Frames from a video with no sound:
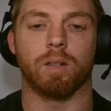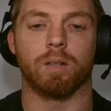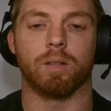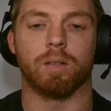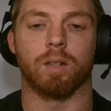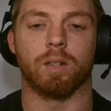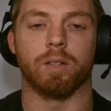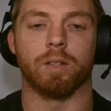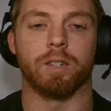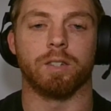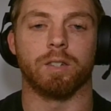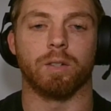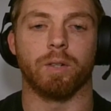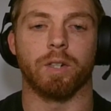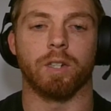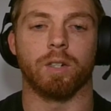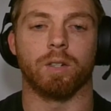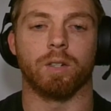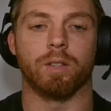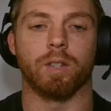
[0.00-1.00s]
oh, he's
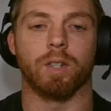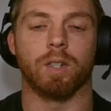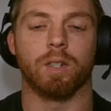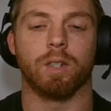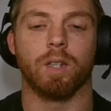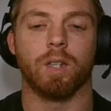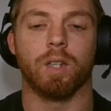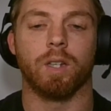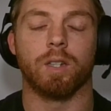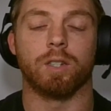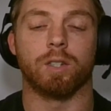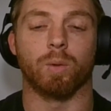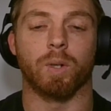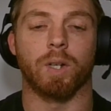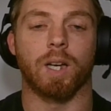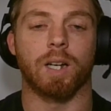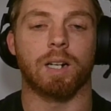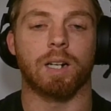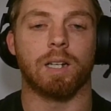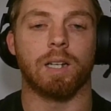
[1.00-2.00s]
already on there. So when
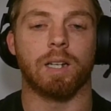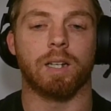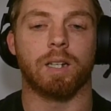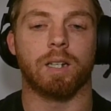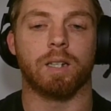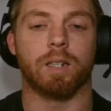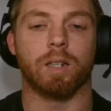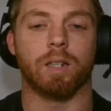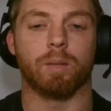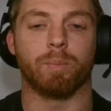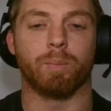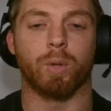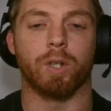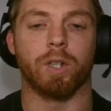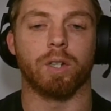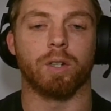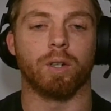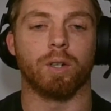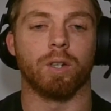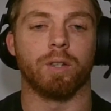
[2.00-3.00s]
I click
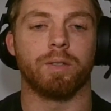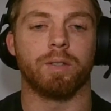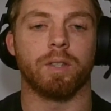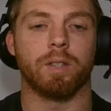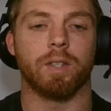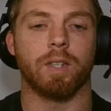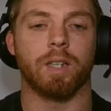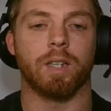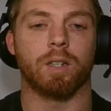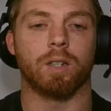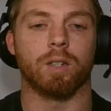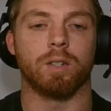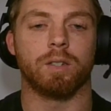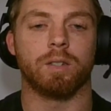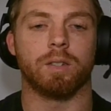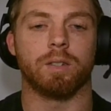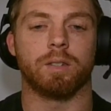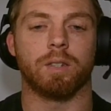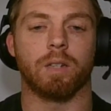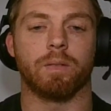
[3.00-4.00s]
putting go through there, it goes
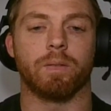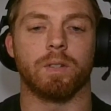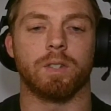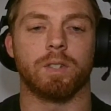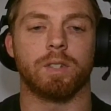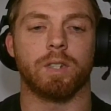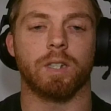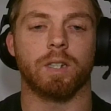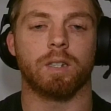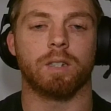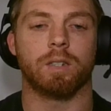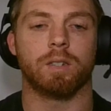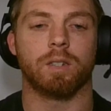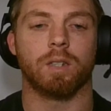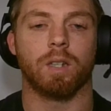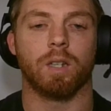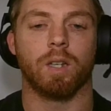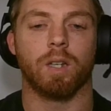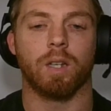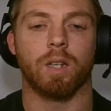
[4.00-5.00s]
to 7.6.
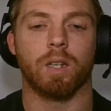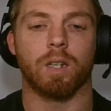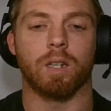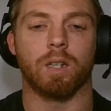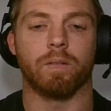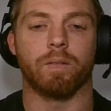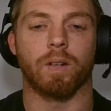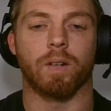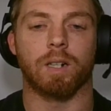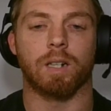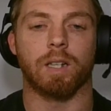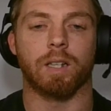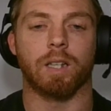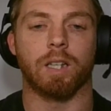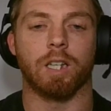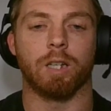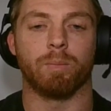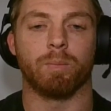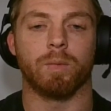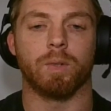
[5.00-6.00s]
If I click
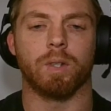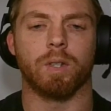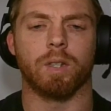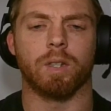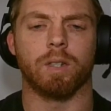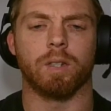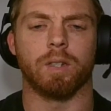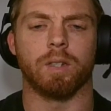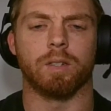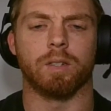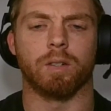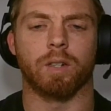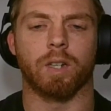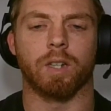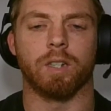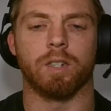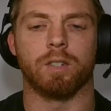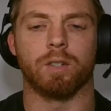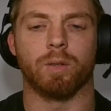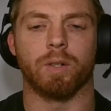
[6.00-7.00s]
him, he's okay,
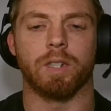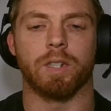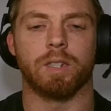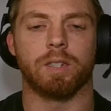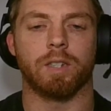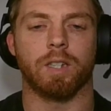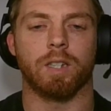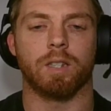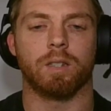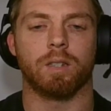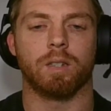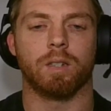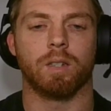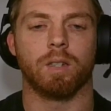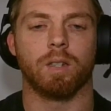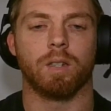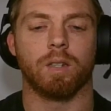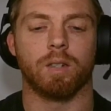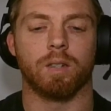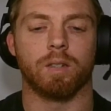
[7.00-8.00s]
he's already set.
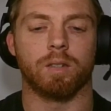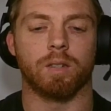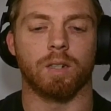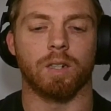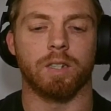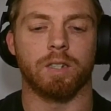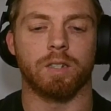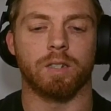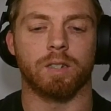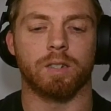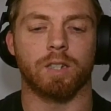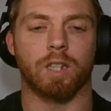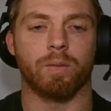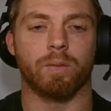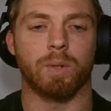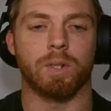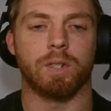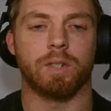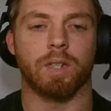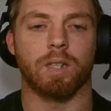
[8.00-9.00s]
So let's just say if
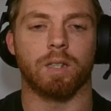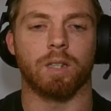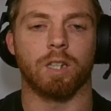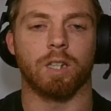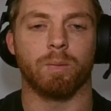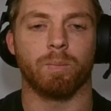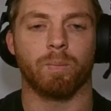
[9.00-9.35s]
we set him,